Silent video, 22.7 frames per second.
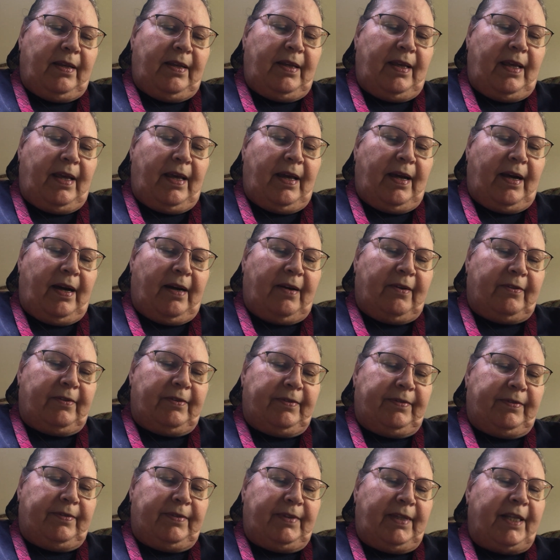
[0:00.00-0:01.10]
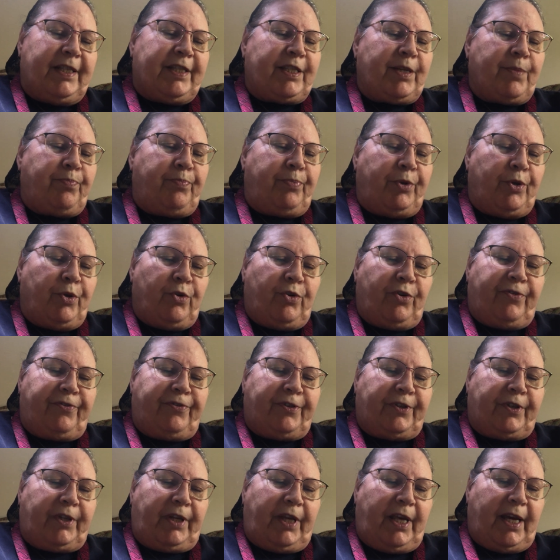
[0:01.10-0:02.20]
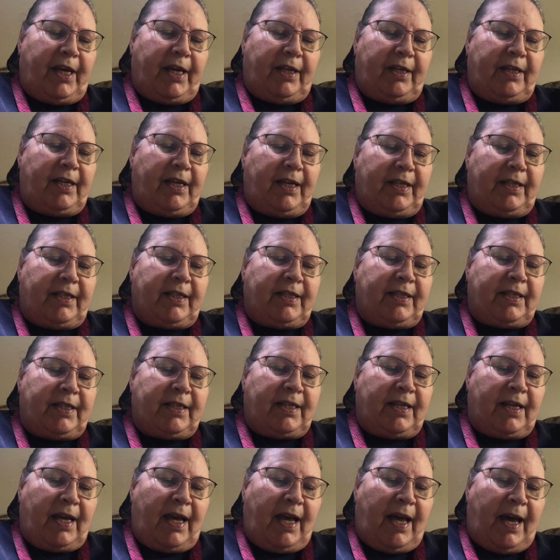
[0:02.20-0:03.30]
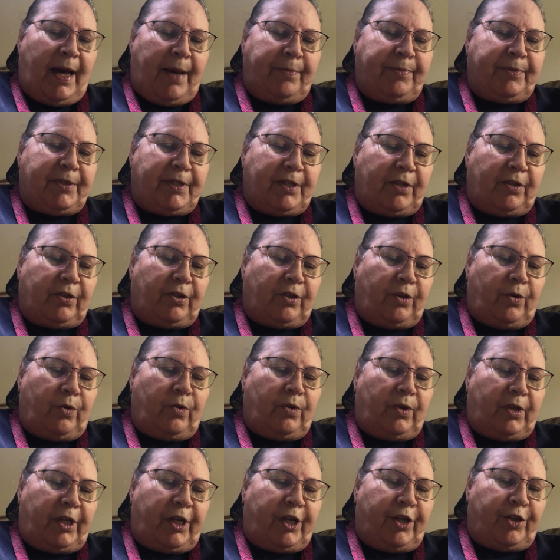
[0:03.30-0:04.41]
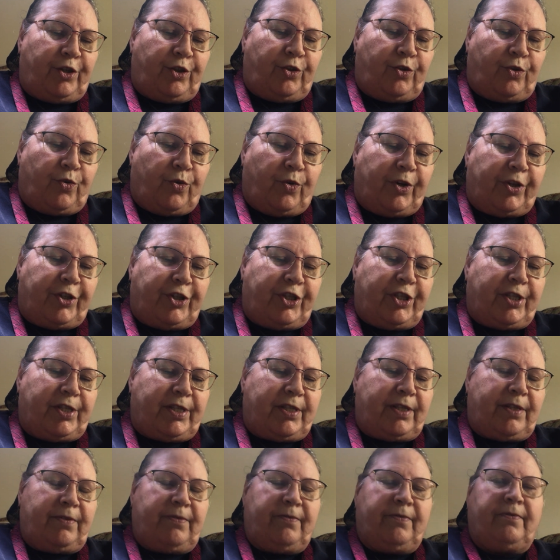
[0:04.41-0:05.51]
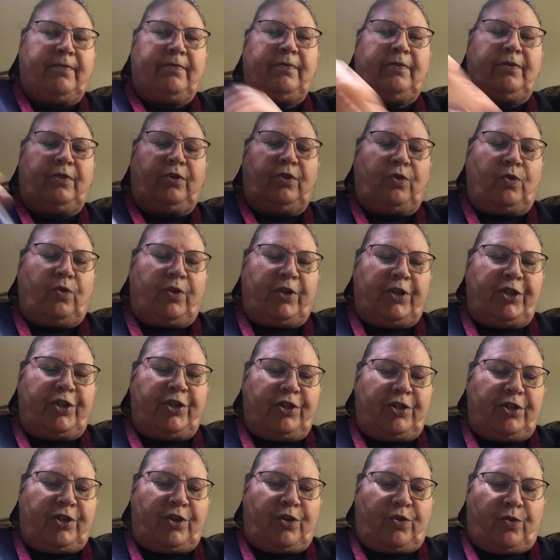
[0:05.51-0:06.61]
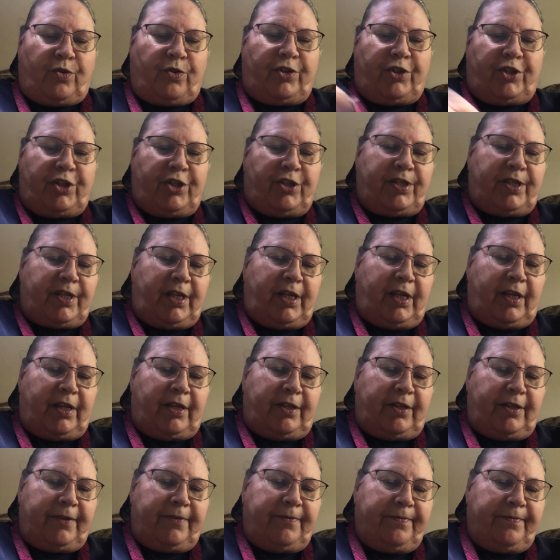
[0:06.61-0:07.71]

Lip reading: yeah, it's a beautiful kit. It's an absolutely gorgeous, gorgeous, gorgeous kit.